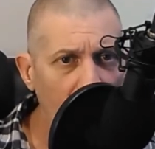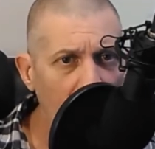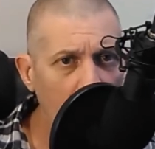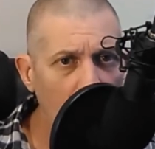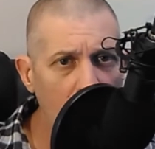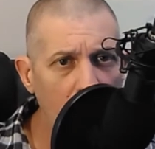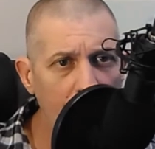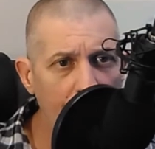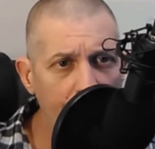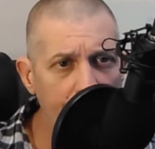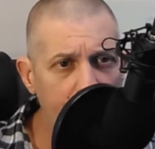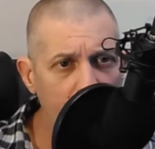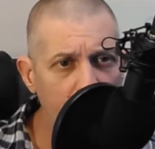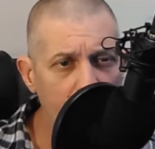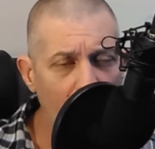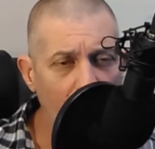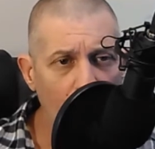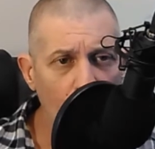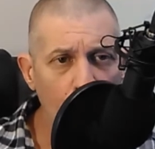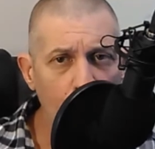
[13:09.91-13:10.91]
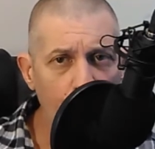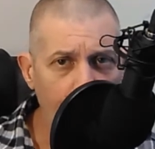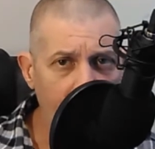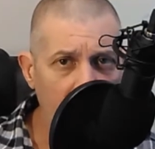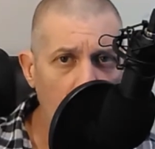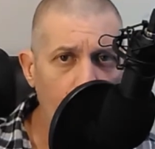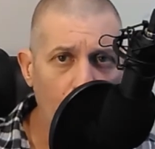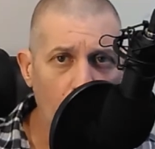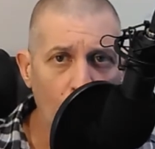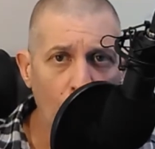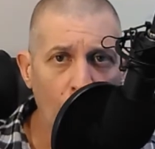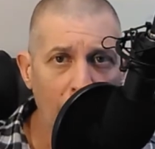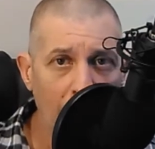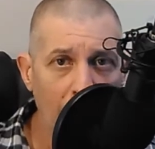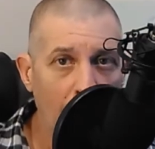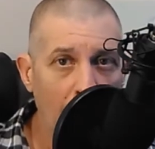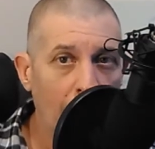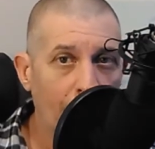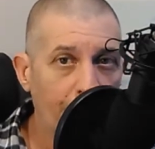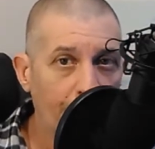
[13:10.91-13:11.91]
Because those people